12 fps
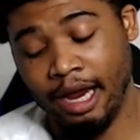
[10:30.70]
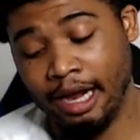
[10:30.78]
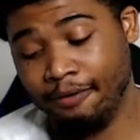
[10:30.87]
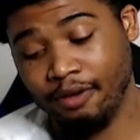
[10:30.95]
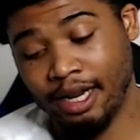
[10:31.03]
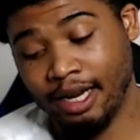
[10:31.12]
I
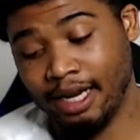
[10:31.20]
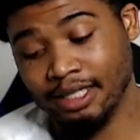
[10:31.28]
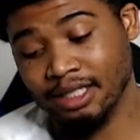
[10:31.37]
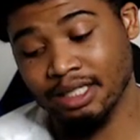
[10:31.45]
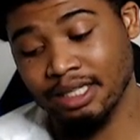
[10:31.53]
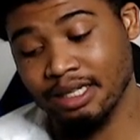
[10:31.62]
feel like
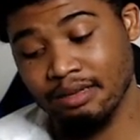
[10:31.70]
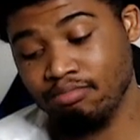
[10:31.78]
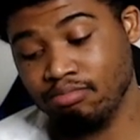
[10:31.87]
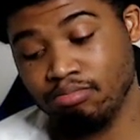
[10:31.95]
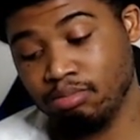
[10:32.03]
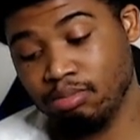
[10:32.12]

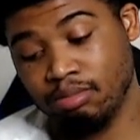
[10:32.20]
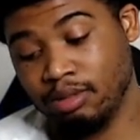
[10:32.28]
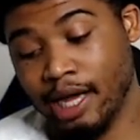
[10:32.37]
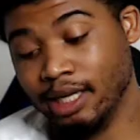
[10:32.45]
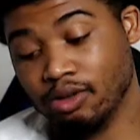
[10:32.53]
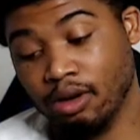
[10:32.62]

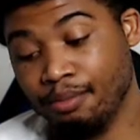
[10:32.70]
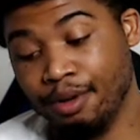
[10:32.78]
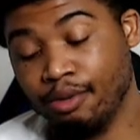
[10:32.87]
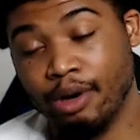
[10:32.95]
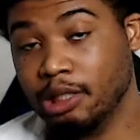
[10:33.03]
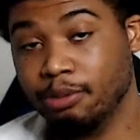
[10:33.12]
that's going to be the
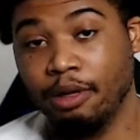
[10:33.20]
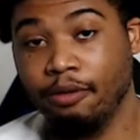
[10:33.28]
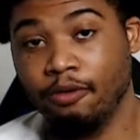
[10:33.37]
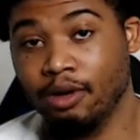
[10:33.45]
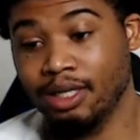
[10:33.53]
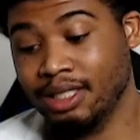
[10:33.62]
recipe
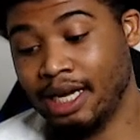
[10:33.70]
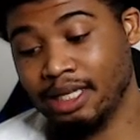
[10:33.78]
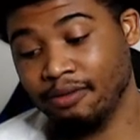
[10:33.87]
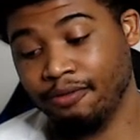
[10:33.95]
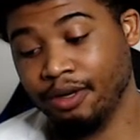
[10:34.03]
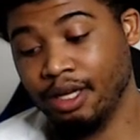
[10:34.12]
for disaster
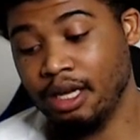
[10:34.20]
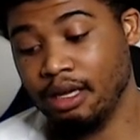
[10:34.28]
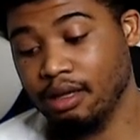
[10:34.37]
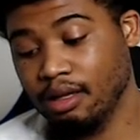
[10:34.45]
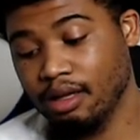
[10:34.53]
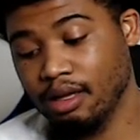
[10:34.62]
for the Heat
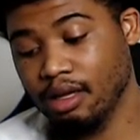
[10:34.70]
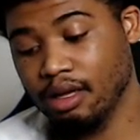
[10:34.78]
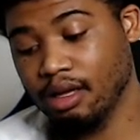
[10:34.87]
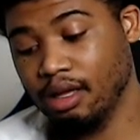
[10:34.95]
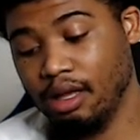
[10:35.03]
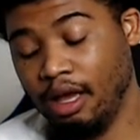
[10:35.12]

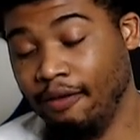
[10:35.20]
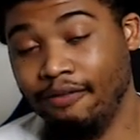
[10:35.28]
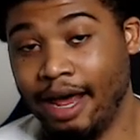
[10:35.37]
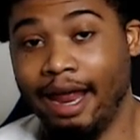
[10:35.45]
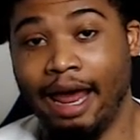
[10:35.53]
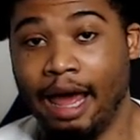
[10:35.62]
if
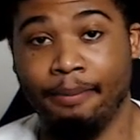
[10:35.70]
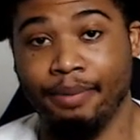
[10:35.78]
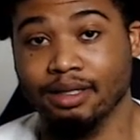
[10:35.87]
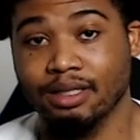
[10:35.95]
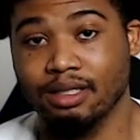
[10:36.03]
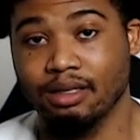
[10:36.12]
that
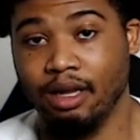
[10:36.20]
happens.